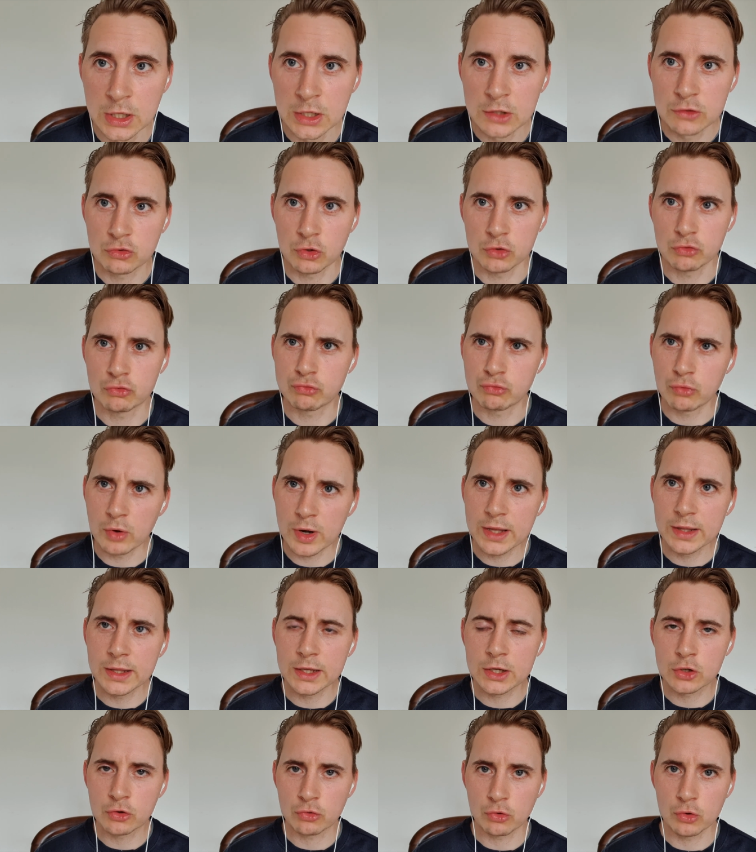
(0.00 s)
So it's
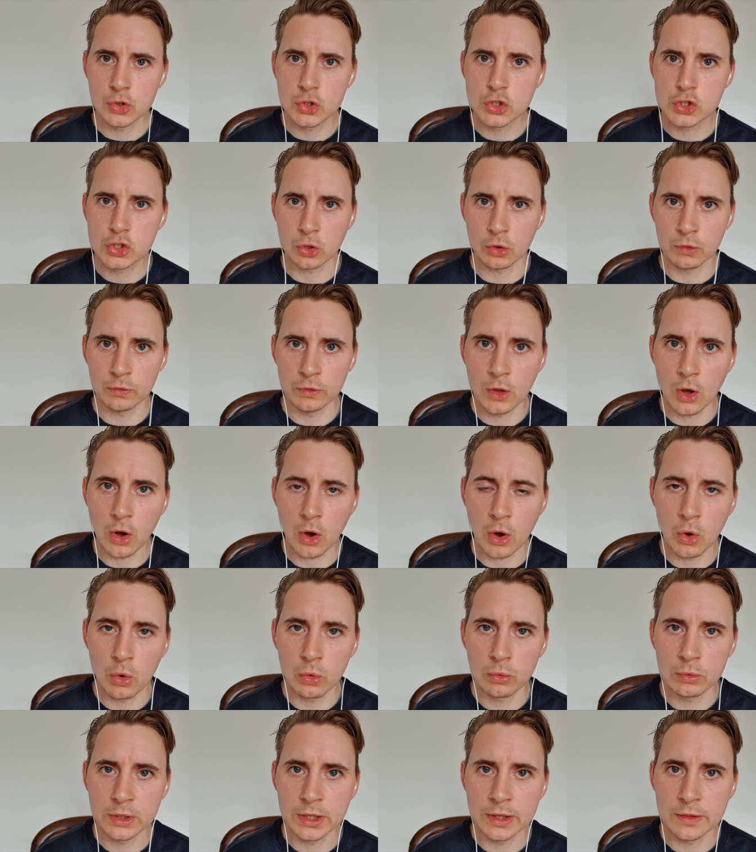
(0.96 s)
really crucial not
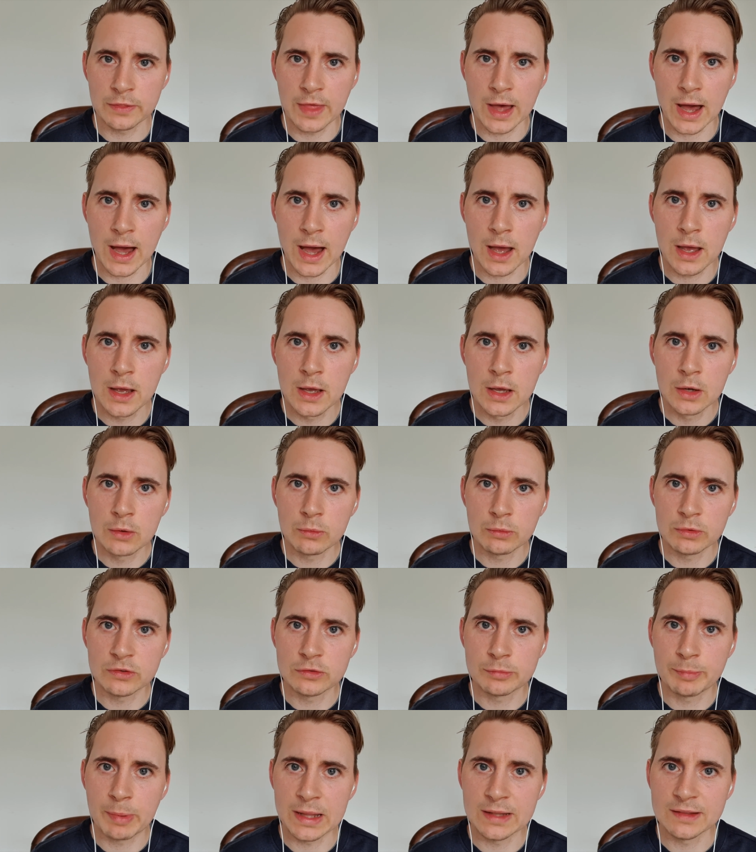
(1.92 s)
only that we
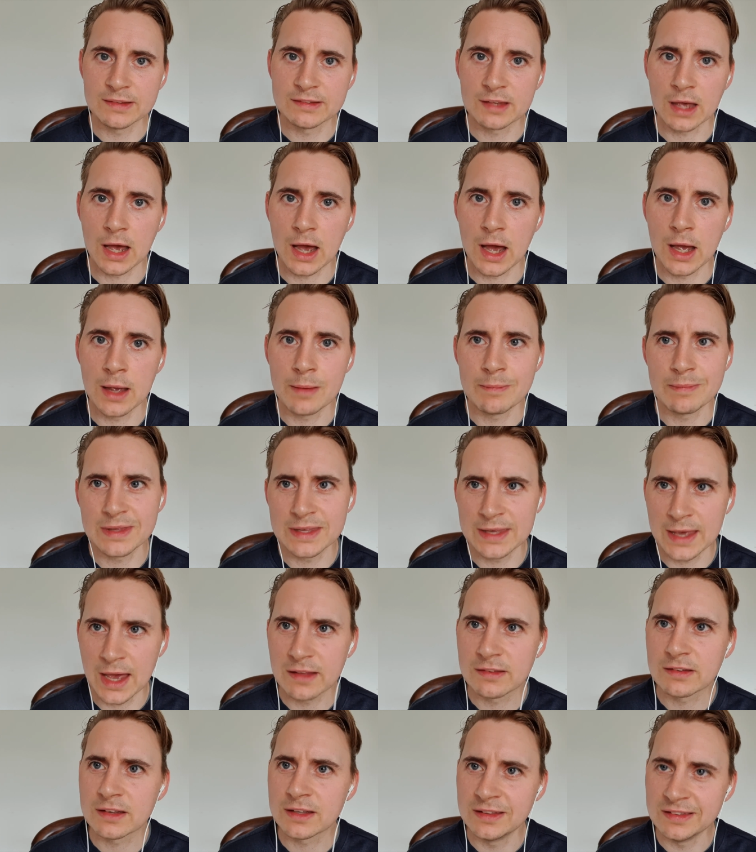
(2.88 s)
spend time,
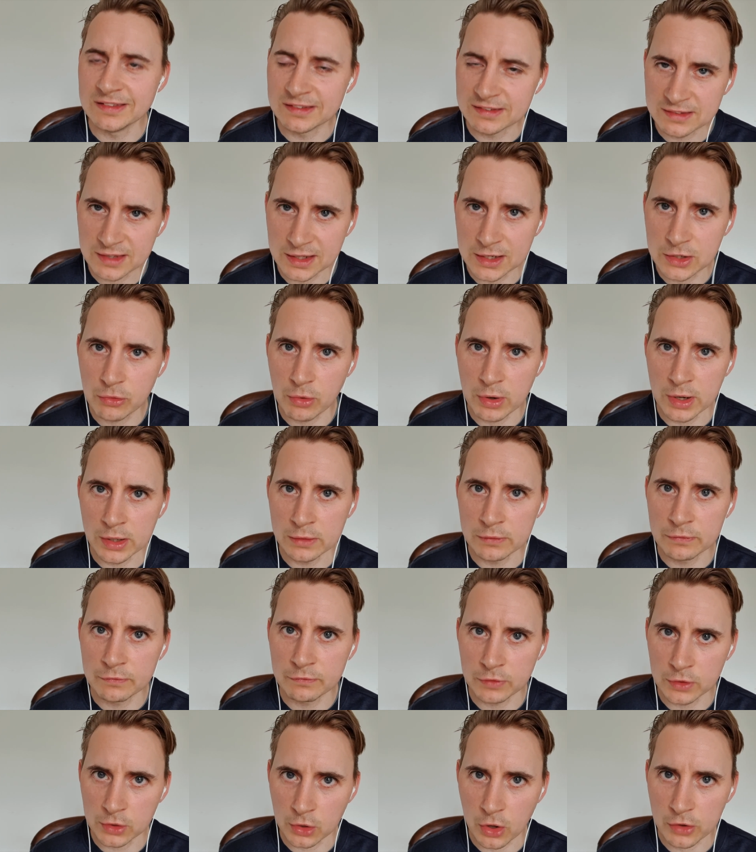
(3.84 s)
yes, considering
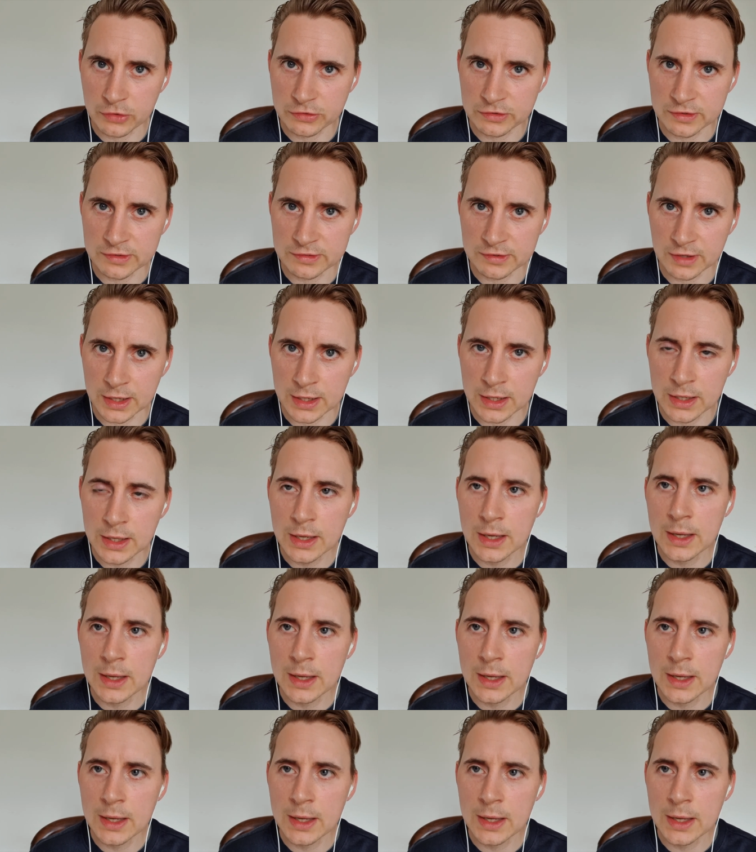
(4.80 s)
velocity,